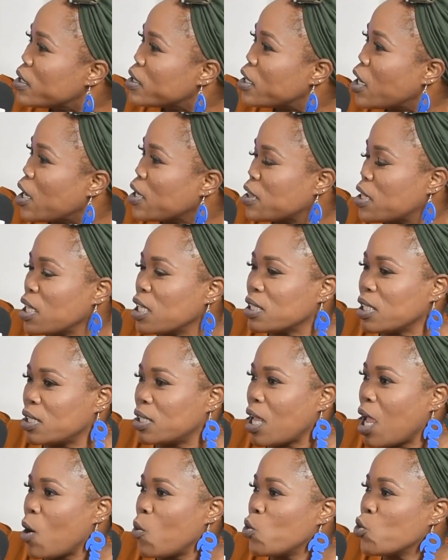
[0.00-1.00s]
There are things
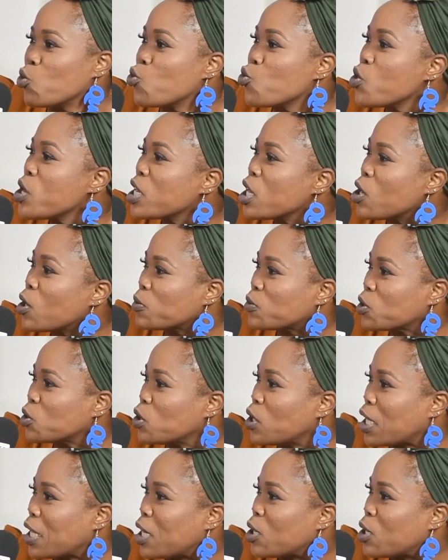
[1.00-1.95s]
that I would really love to do that